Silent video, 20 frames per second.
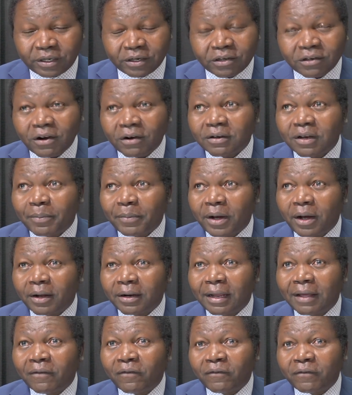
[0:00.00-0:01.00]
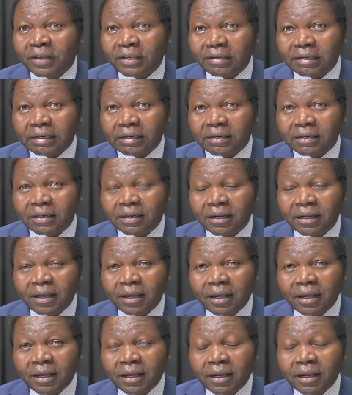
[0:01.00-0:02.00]
You talked about a visit
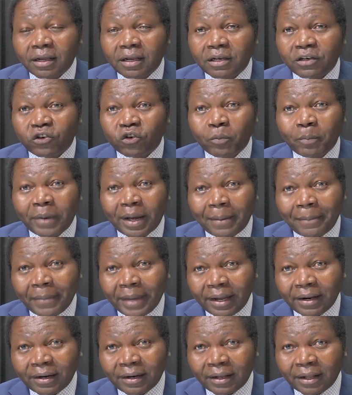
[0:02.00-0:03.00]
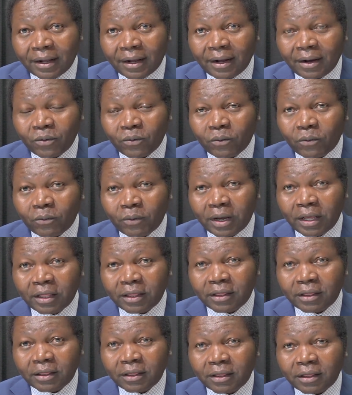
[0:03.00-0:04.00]
to Bamenda
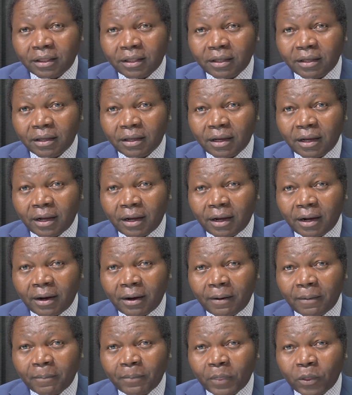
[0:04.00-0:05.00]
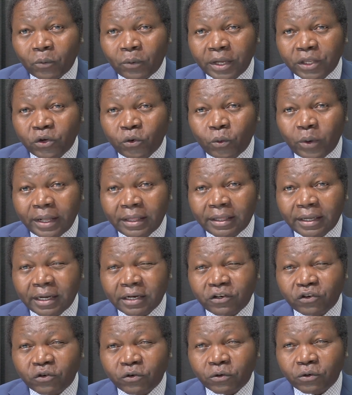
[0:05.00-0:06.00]
with when you went there
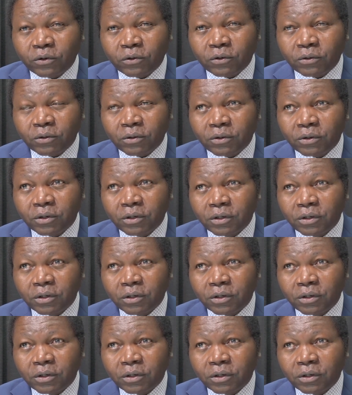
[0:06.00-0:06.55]
to